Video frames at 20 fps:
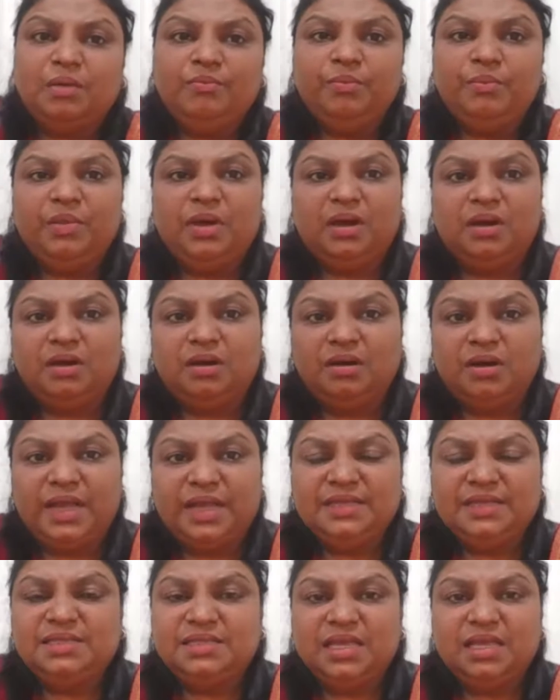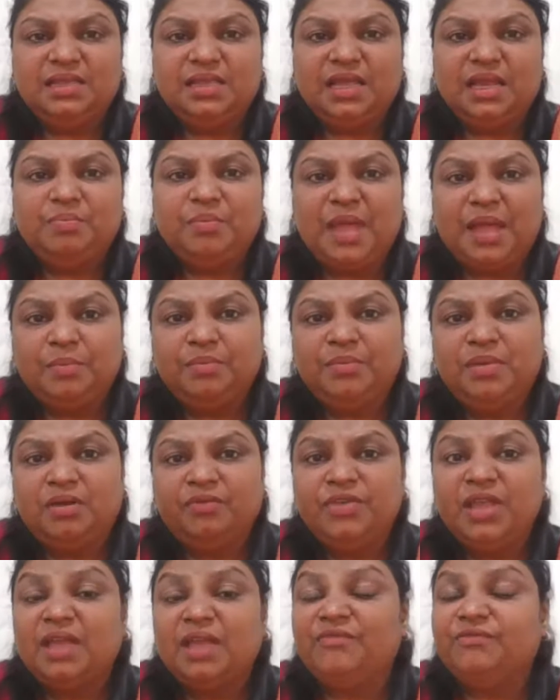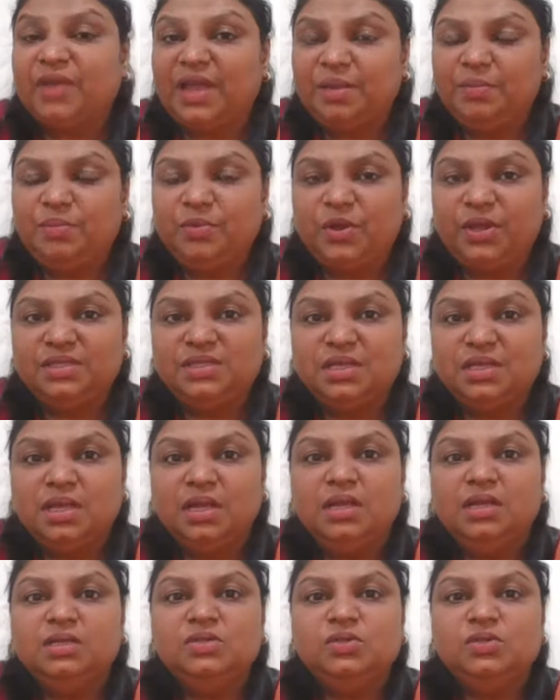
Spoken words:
come and say that, ma'am, we have fibroids.